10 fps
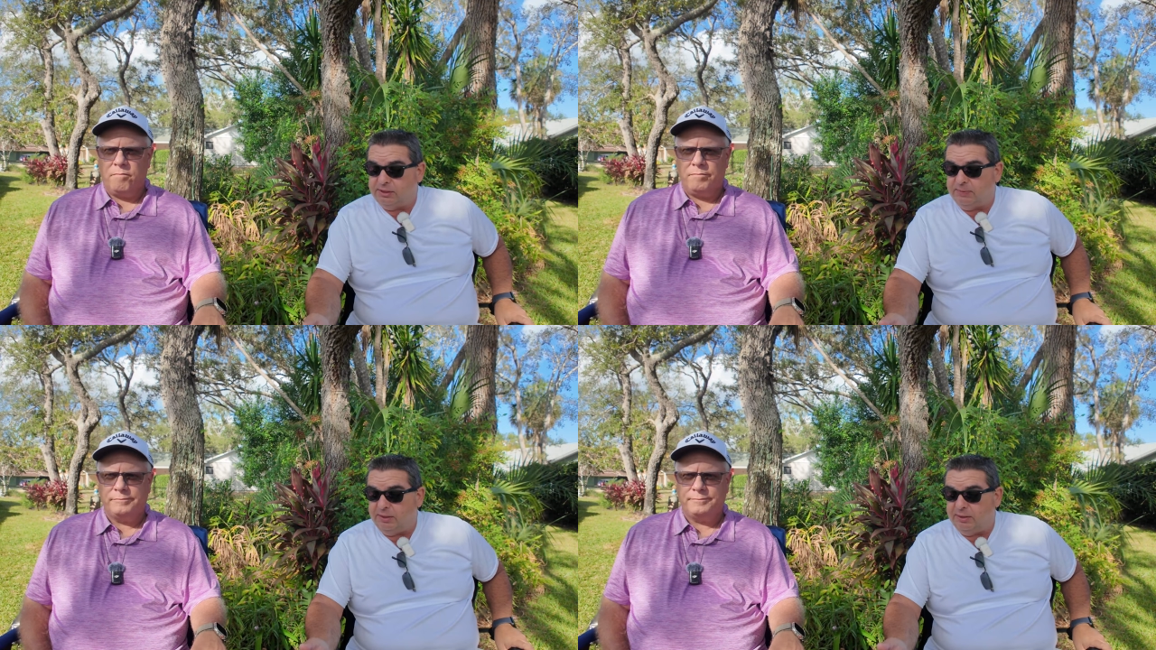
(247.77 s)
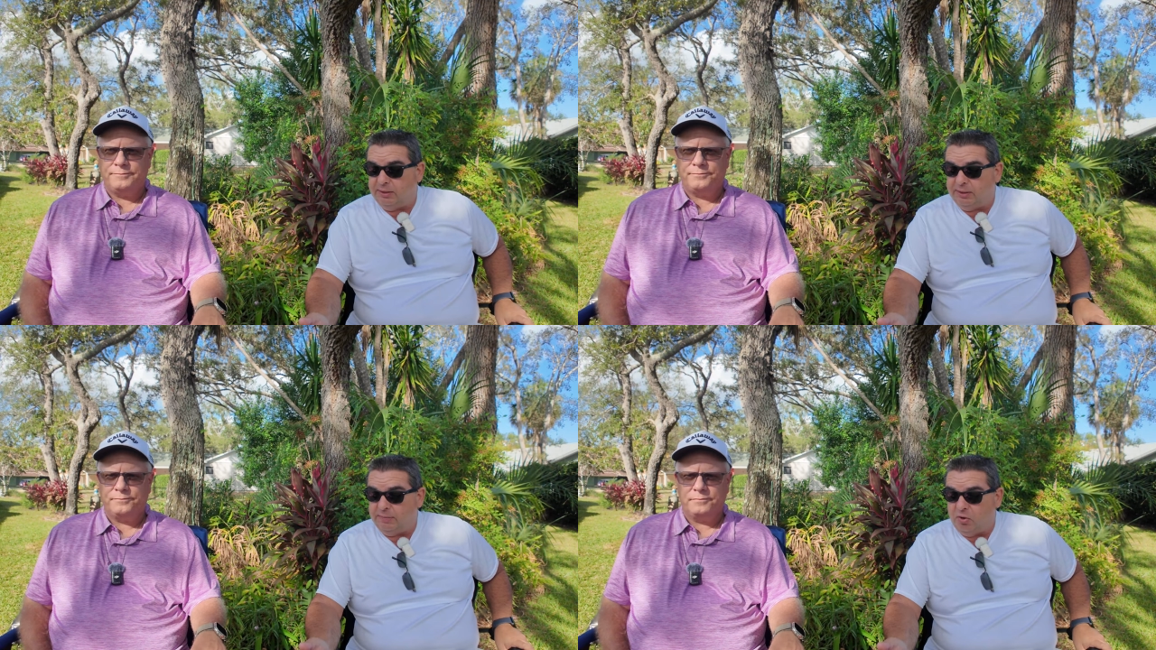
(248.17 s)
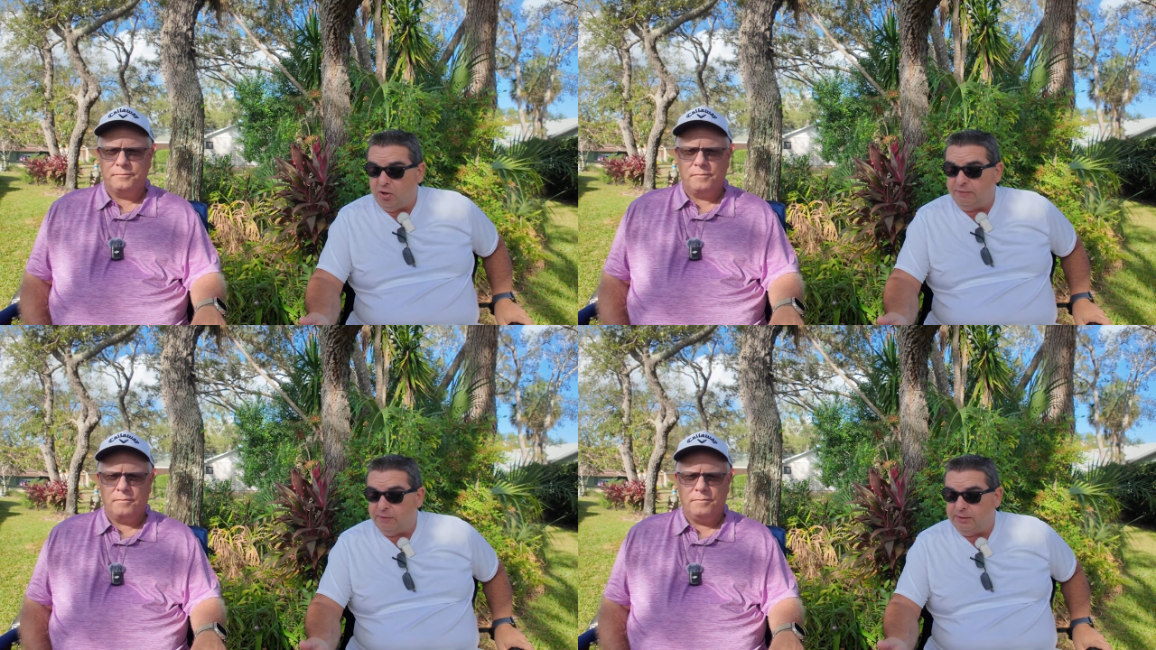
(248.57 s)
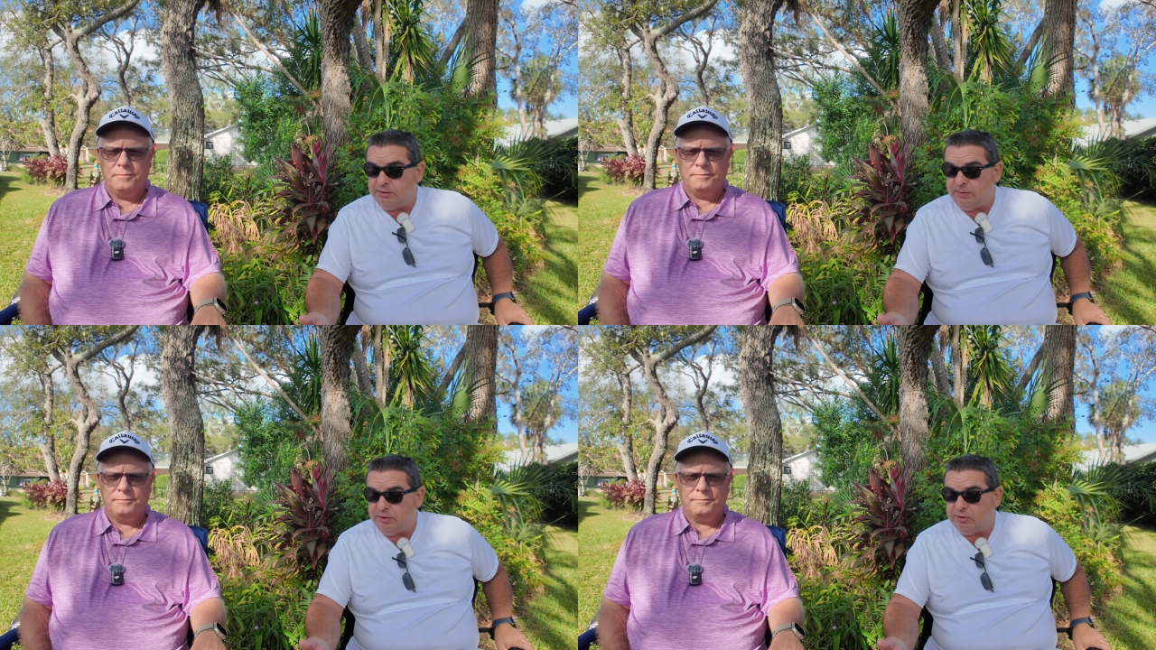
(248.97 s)
Speaker 1: experience, often
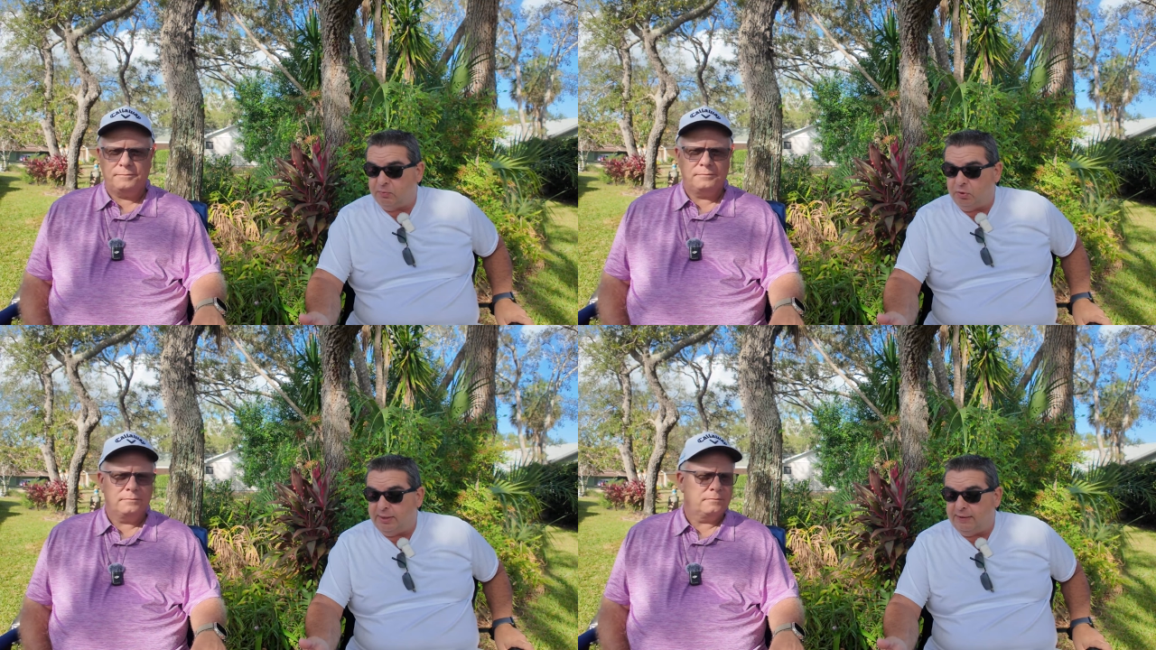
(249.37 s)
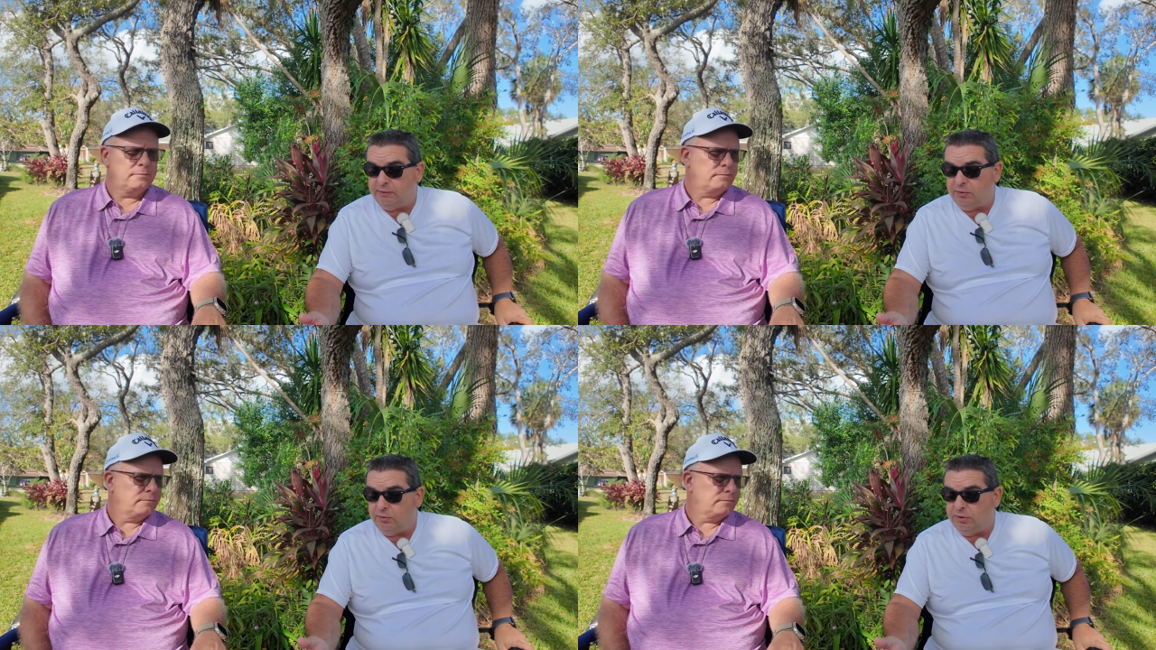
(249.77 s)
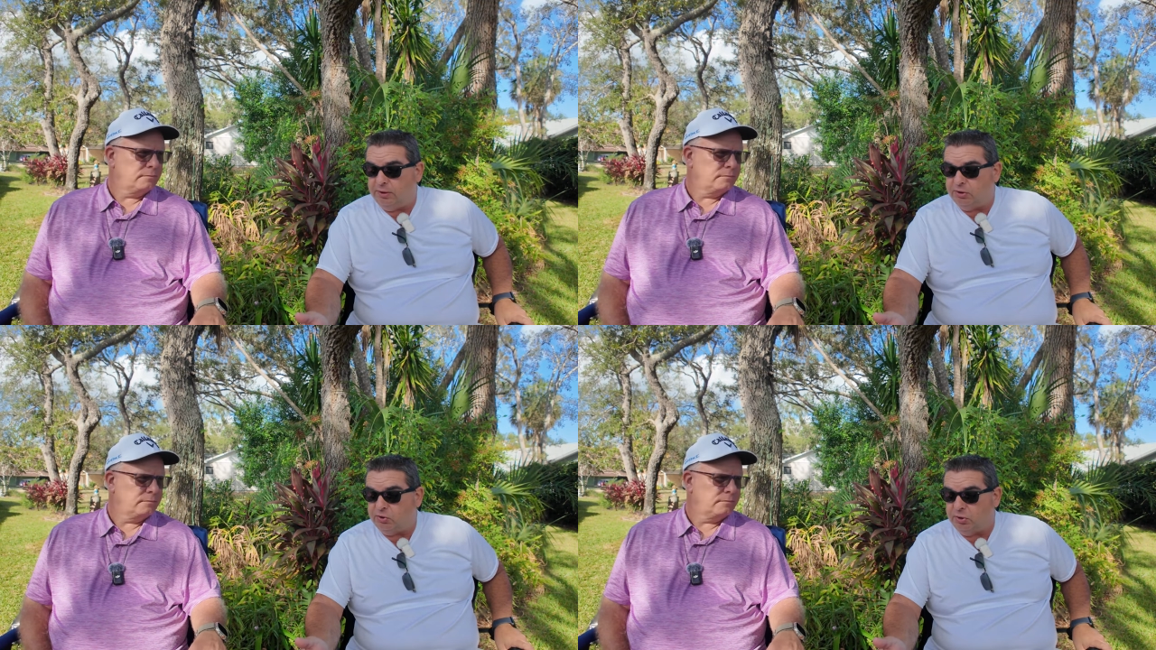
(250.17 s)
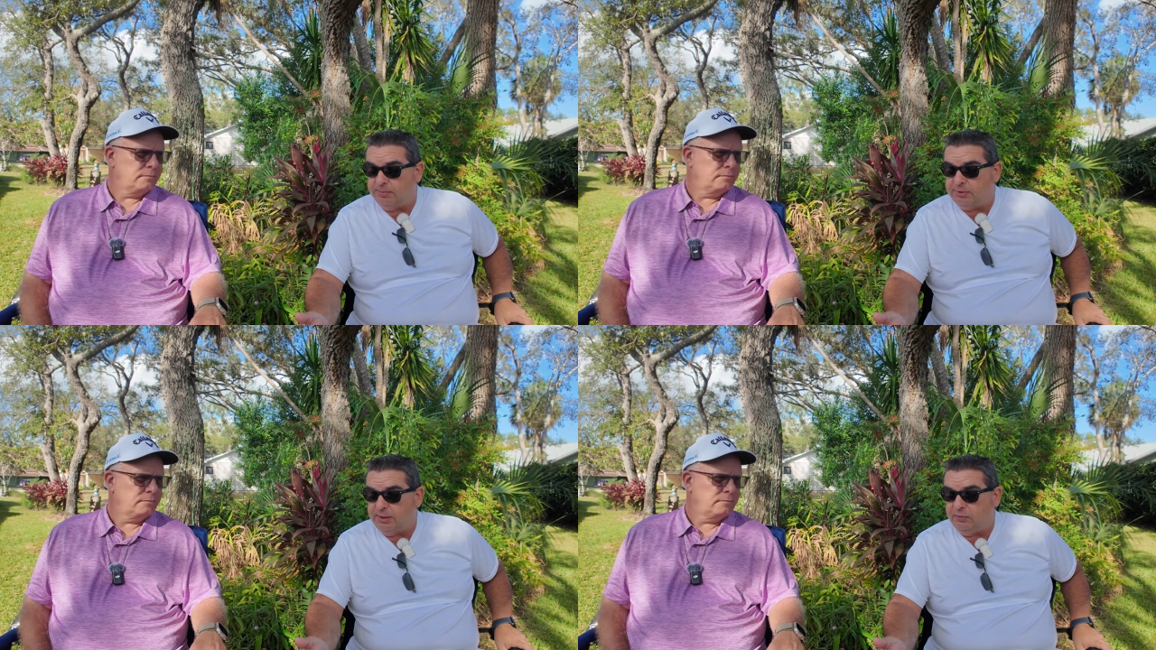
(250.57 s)
experience more afternoon
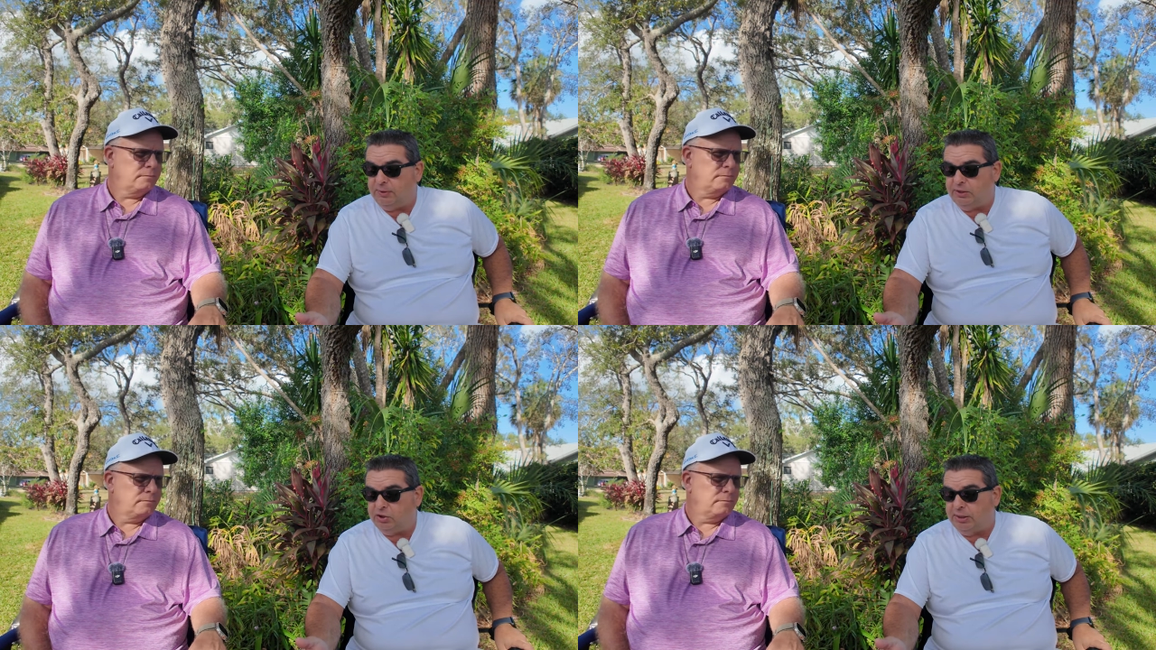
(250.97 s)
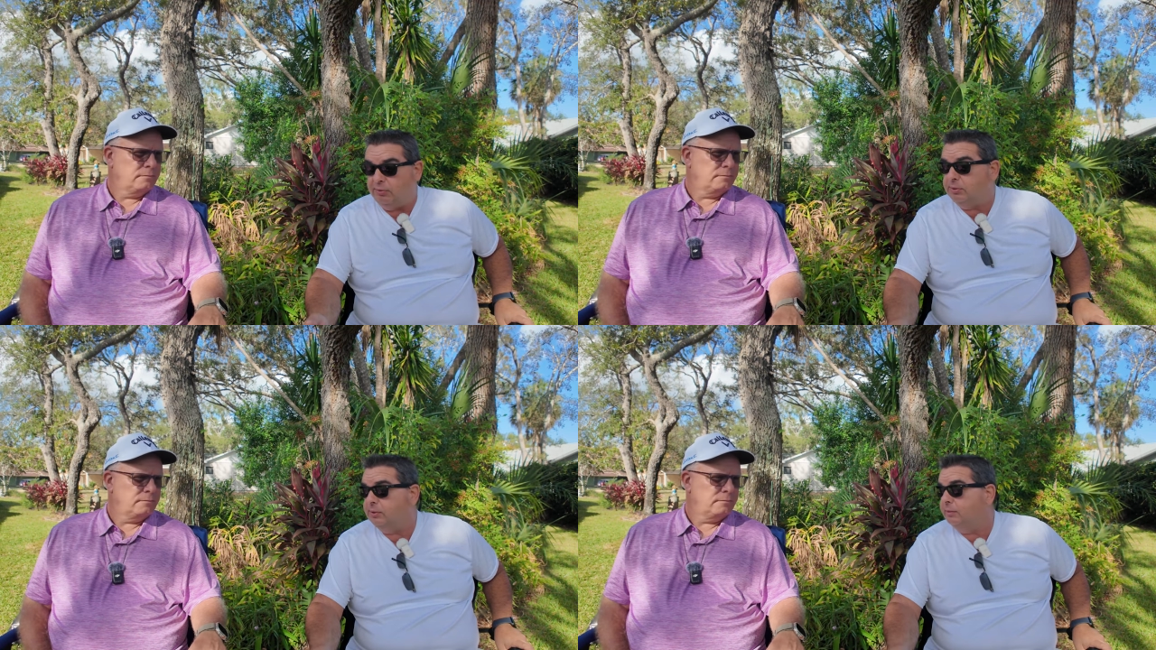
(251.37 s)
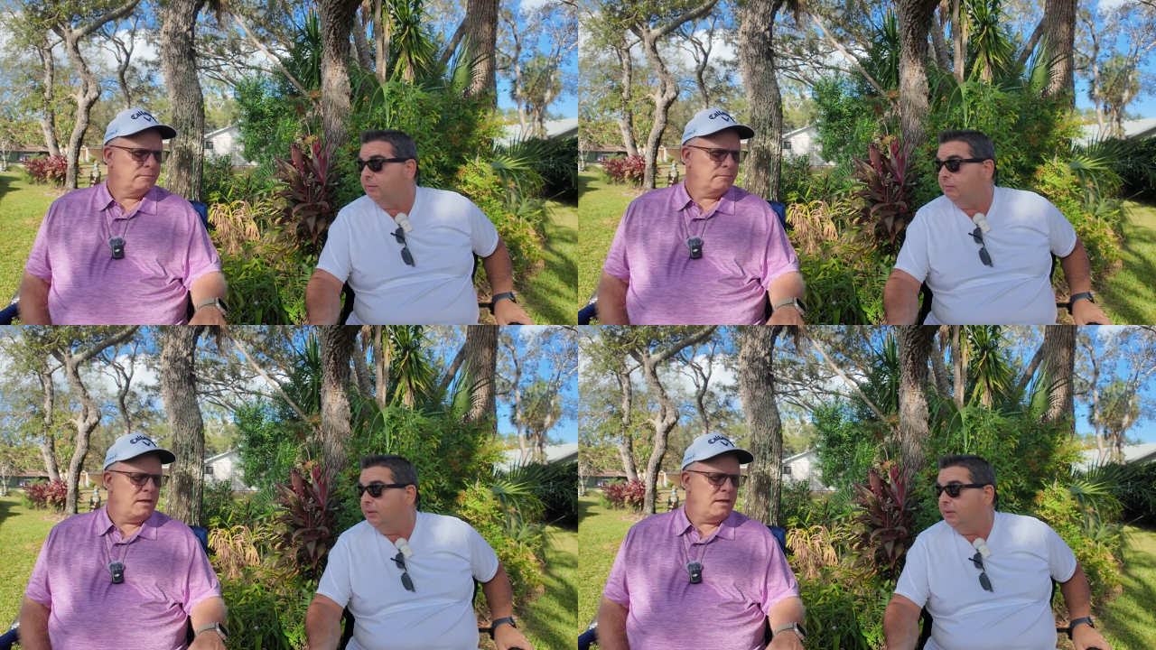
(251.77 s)
thunderstorms and rain showers.